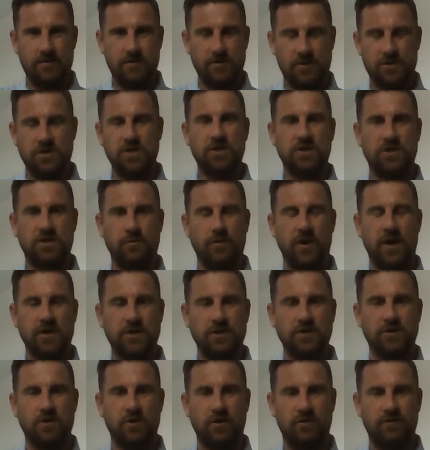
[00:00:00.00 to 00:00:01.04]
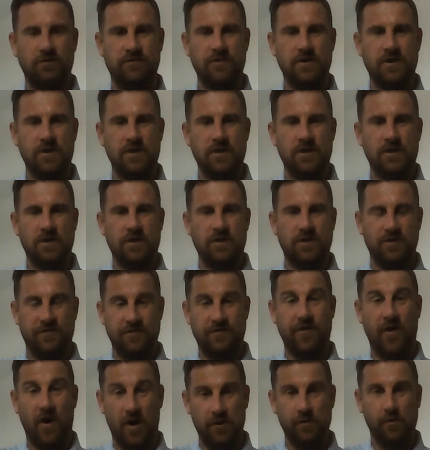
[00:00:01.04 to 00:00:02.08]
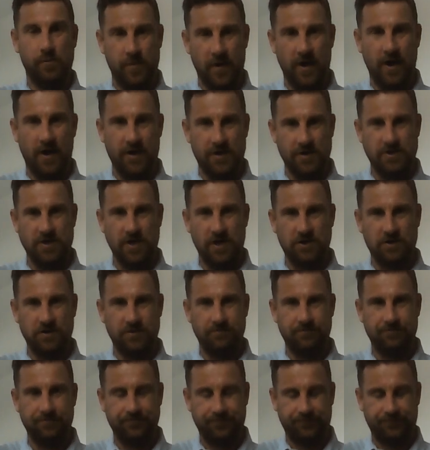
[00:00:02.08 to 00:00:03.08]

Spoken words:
situation of the final part of the session.